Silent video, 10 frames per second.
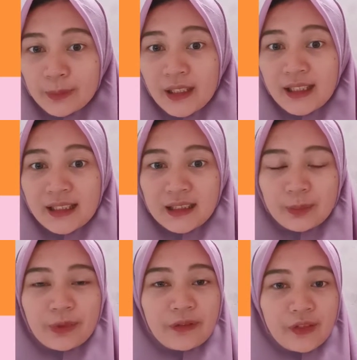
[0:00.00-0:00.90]
because
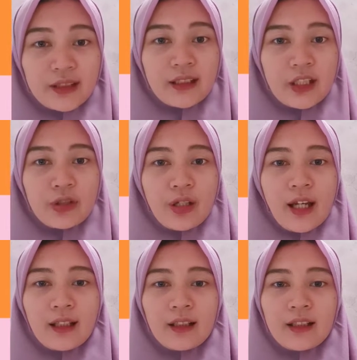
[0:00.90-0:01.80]
previously you
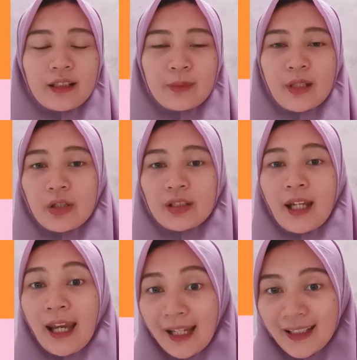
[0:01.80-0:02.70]
had learned about
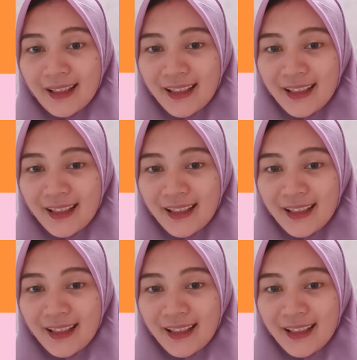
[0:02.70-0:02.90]
and,